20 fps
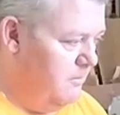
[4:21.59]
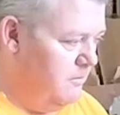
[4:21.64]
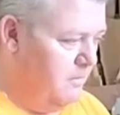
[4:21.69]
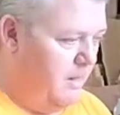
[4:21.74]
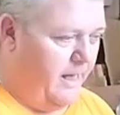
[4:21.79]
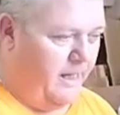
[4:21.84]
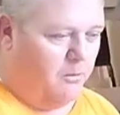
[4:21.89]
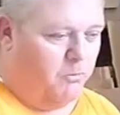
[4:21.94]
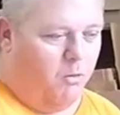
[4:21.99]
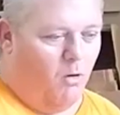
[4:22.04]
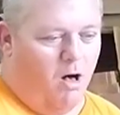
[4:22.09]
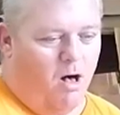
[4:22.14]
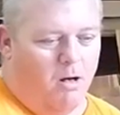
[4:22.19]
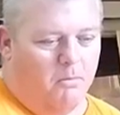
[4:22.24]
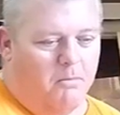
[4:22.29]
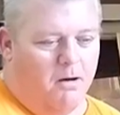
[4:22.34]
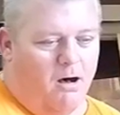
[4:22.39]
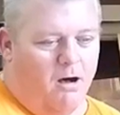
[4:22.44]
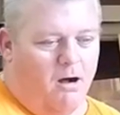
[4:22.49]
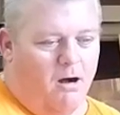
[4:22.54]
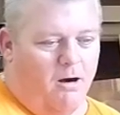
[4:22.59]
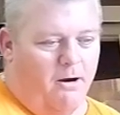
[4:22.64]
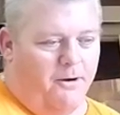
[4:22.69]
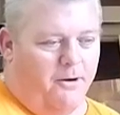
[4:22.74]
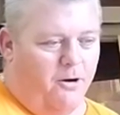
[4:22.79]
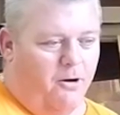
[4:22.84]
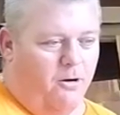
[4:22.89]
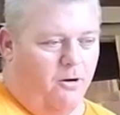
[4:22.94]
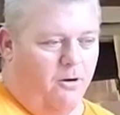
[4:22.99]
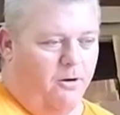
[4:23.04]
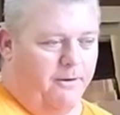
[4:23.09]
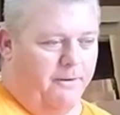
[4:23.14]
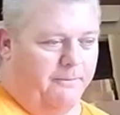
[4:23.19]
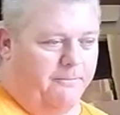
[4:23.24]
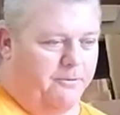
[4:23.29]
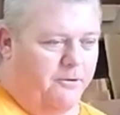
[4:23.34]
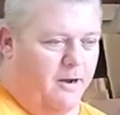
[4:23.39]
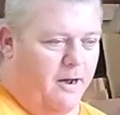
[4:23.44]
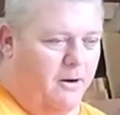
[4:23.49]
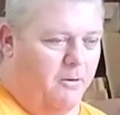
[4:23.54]
like Walmart, or if
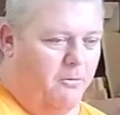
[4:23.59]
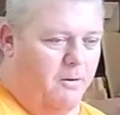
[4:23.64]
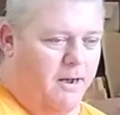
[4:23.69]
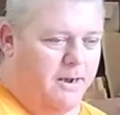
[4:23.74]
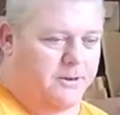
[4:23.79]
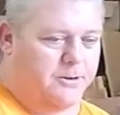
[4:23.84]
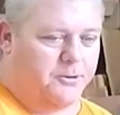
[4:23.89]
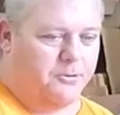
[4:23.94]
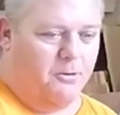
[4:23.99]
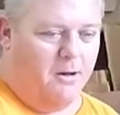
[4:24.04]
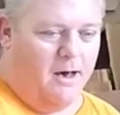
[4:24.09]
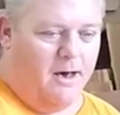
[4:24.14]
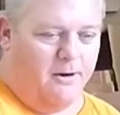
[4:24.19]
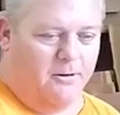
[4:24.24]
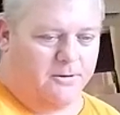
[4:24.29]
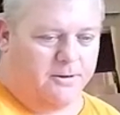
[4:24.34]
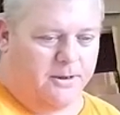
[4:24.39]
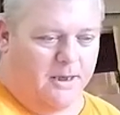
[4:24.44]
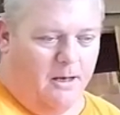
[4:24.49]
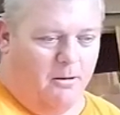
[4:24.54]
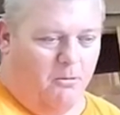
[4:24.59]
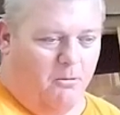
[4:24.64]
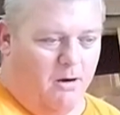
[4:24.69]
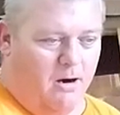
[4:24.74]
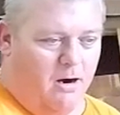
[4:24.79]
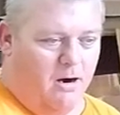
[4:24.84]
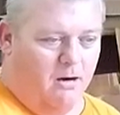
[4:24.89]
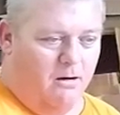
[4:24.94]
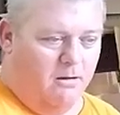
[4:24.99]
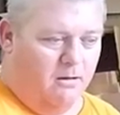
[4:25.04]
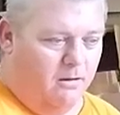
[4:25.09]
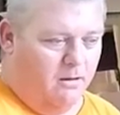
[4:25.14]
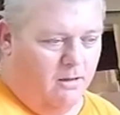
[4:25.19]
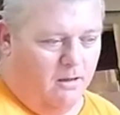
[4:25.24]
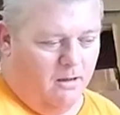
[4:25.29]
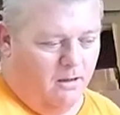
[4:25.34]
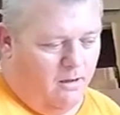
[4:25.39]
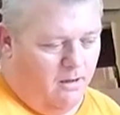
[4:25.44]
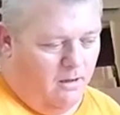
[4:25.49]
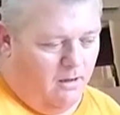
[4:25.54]
you're at a restaurant or somewhere,
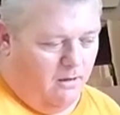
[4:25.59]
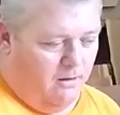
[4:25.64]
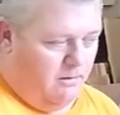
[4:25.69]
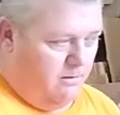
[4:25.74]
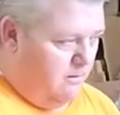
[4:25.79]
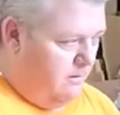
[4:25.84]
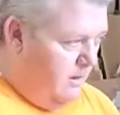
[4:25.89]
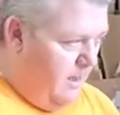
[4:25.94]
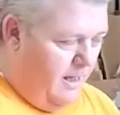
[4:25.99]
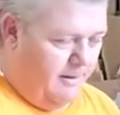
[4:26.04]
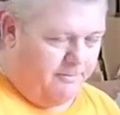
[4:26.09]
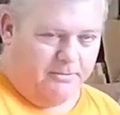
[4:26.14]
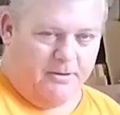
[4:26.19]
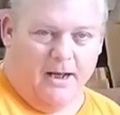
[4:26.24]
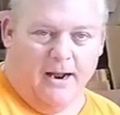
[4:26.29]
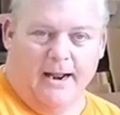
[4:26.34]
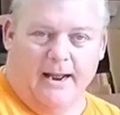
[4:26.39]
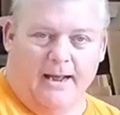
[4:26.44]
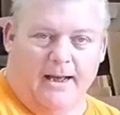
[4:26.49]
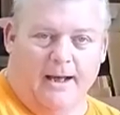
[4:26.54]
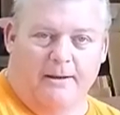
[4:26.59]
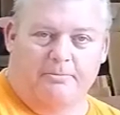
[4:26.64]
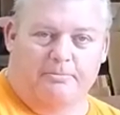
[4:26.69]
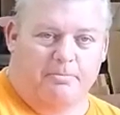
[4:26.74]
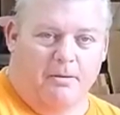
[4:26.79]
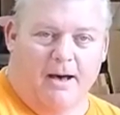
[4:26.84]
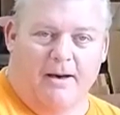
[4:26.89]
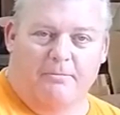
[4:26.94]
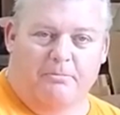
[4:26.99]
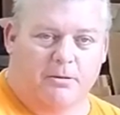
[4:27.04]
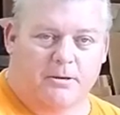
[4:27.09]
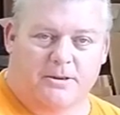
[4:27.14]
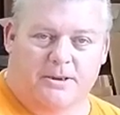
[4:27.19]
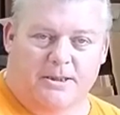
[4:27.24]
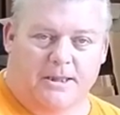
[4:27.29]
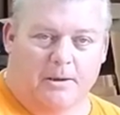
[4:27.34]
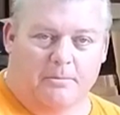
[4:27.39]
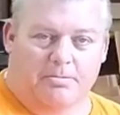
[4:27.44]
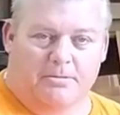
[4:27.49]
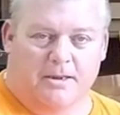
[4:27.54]
I've done it. I put
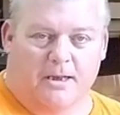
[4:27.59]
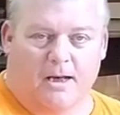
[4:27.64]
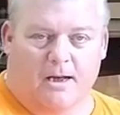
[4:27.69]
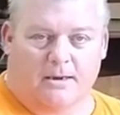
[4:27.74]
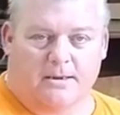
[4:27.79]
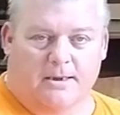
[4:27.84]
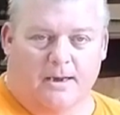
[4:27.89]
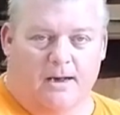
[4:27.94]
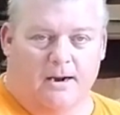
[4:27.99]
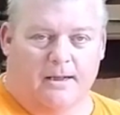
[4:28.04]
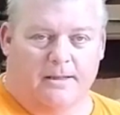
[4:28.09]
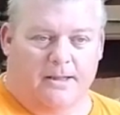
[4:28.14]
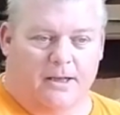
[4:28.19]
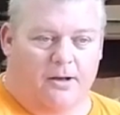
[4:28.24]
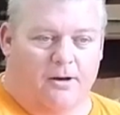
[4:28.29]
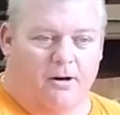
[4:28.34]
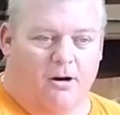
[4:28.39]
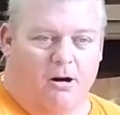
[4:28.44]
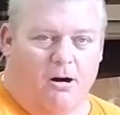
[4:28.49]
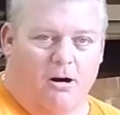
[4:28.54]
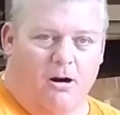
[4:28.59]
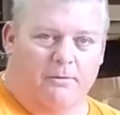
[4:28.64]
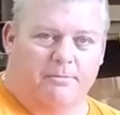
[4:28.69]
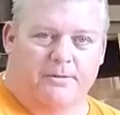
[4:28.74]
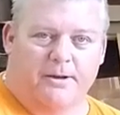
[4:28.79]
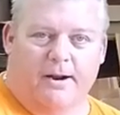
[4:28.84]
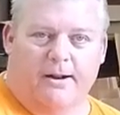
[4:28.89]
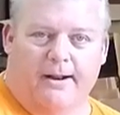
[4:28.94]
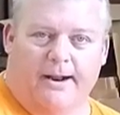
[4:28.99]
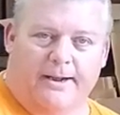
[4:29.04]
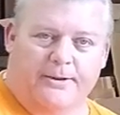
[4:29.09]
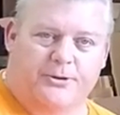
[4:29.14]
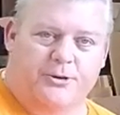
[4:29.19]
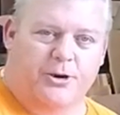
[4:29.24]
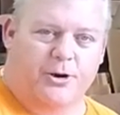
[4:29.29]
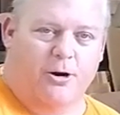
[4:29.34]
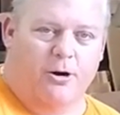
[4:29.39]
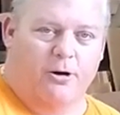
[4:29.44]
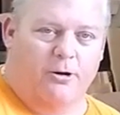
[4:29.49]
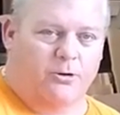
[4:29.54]
stump socks on in the car. I've done it at
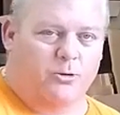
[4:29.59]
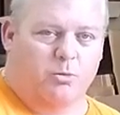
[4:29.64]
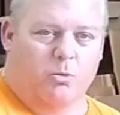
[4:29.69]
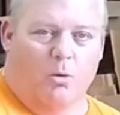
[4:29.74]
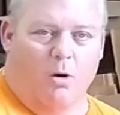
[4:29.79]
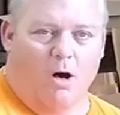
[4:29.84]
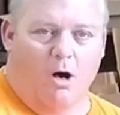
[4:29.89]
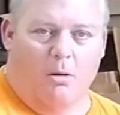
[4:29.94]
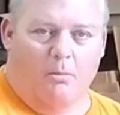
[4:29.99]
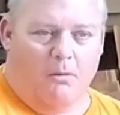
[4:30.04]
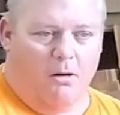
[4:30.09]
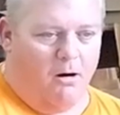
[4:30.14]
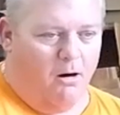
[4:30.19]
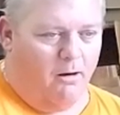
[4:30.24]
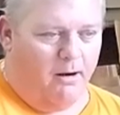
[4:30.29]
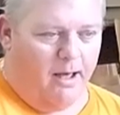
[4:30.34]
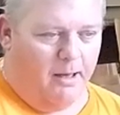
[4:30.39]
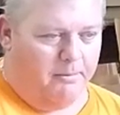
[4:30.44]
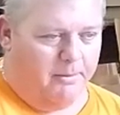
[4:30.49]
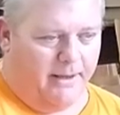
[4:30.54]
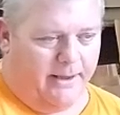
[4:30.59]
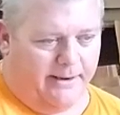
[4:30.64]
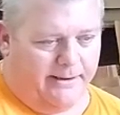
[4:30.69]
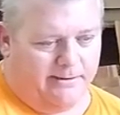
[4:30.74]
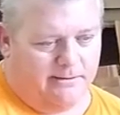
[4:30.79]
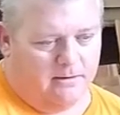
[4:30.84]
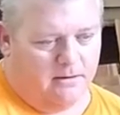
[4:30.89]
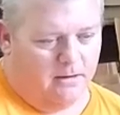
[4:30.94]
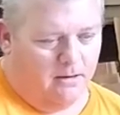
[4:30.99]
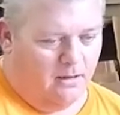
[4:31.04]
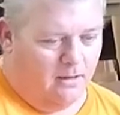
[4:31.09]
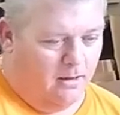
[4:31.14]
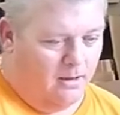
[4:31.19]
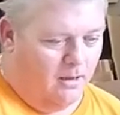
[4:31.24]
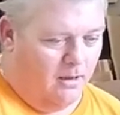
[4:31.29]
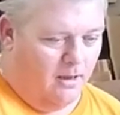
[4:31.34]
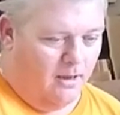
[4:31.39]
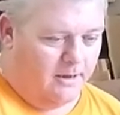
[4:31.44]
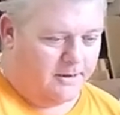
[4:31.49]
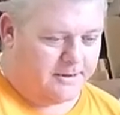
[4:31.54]
church, Walmart. I mean,
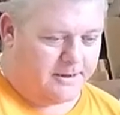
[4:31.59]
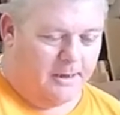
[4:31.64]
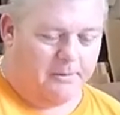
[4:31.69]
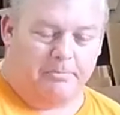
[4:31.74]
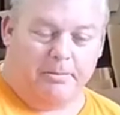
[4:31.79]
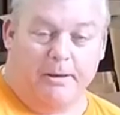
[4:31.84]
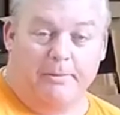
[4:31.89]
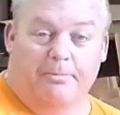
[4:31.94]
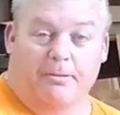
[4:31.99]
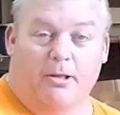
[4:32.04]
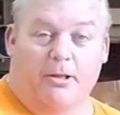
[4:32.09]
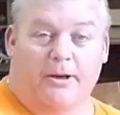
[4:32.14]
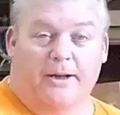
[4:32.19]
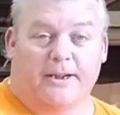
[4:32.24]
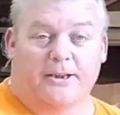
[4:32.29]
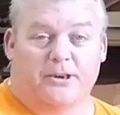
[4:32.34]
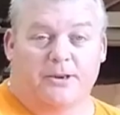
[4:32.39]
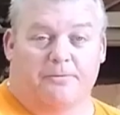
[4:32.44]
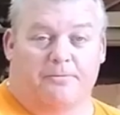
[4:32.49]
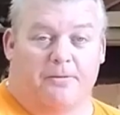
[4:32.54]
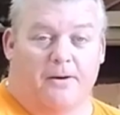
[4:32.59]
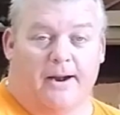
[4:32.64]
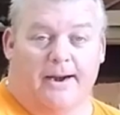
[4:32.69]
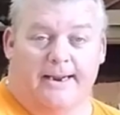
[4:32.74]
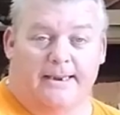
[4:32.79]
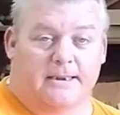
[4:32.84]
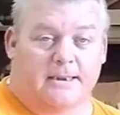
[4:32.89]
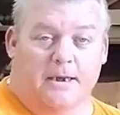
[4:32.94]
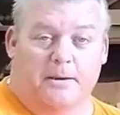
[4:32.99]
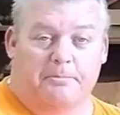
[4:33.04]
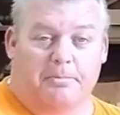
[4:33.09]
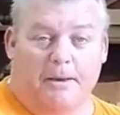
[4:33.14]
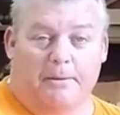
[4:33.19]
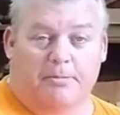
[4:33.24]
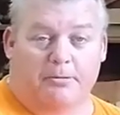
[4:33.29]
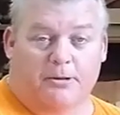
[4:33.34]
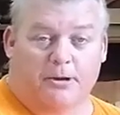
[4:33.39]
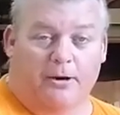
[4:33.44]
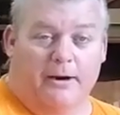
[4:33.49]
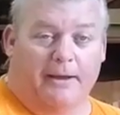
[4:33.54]
some people look at you funny. Some
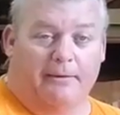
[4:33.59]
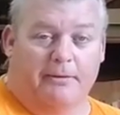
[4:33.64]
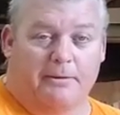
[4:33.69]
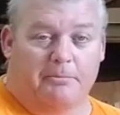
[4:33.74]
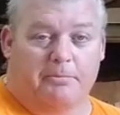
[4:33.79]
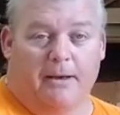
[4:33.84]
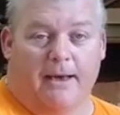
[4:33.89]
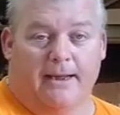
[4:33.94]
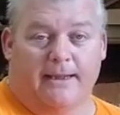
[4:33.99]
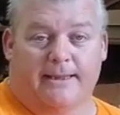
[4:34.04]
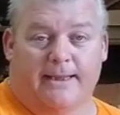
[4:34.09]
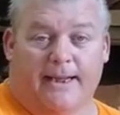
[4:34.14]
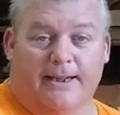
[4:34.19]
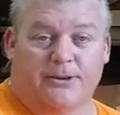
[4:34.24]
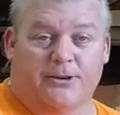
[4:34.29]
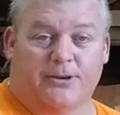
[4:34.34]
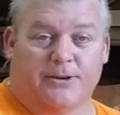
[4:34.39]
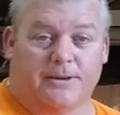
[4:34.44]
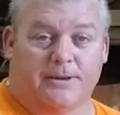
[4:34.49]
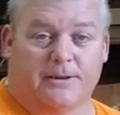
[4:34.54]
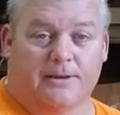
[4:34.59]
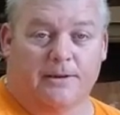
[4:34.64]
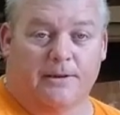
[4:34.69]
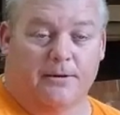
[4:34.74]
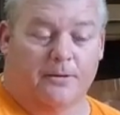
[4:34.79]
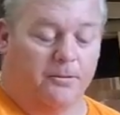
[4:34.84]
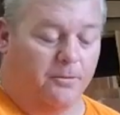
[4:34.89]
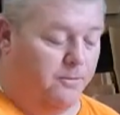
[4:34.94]
people don't even pay attention. So,